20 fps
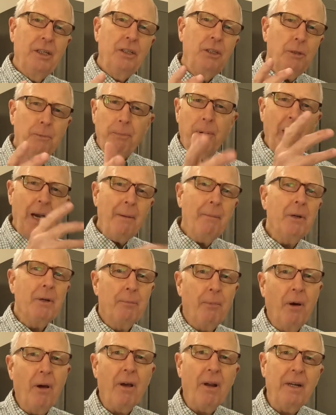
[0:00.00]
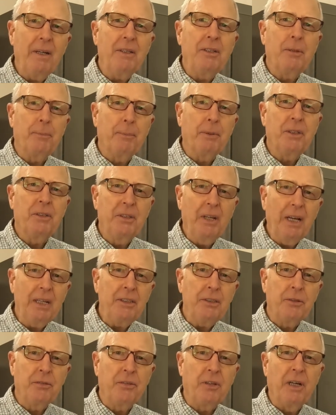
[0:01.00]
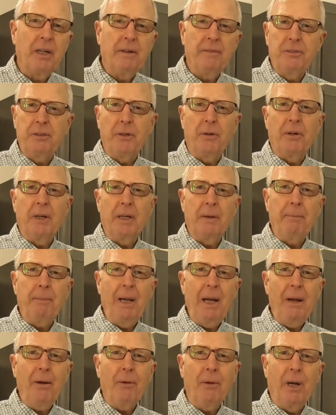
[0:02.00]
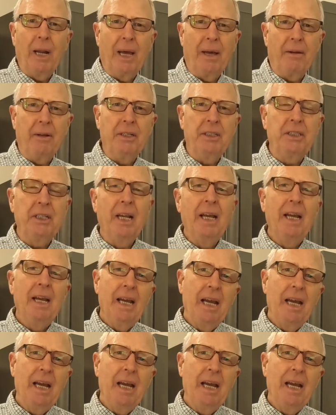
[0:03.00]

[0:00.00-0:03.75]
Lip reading: you probably bought it to protect yourself during a power outage